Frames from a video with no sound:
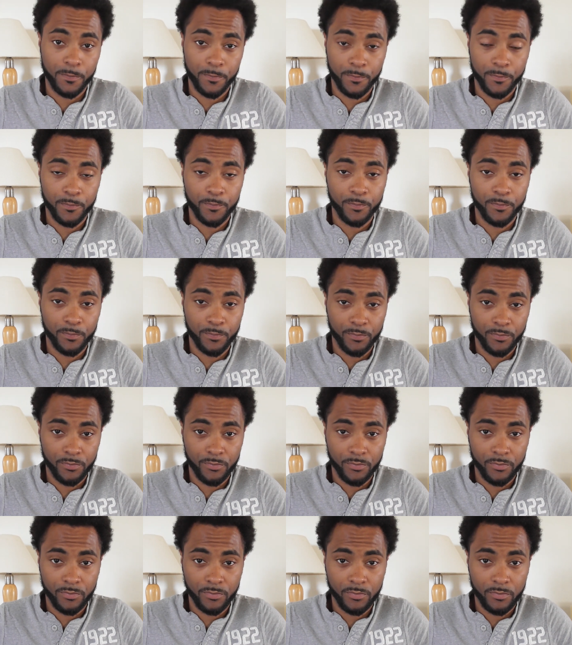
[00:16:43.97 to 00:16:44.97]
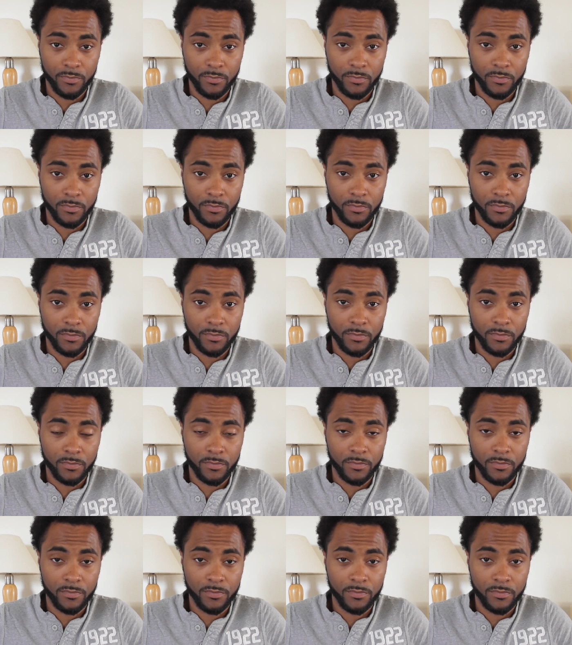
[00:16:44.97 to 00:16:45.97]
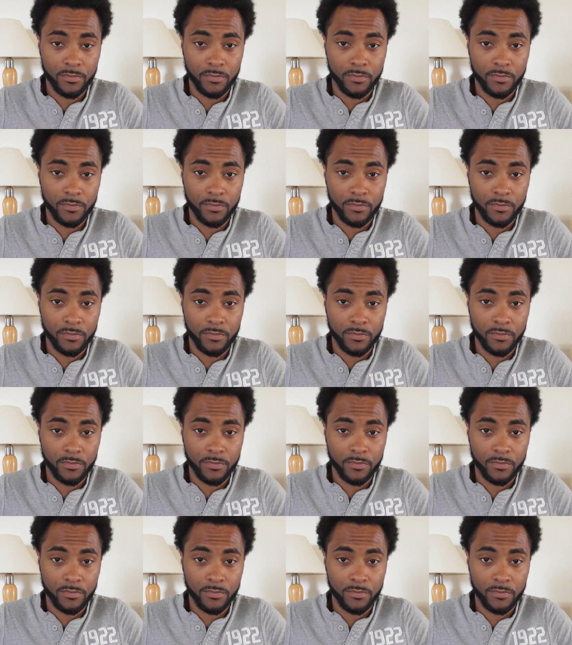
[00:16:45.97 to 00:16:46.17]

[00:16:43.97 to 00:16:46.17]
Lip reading: (silence)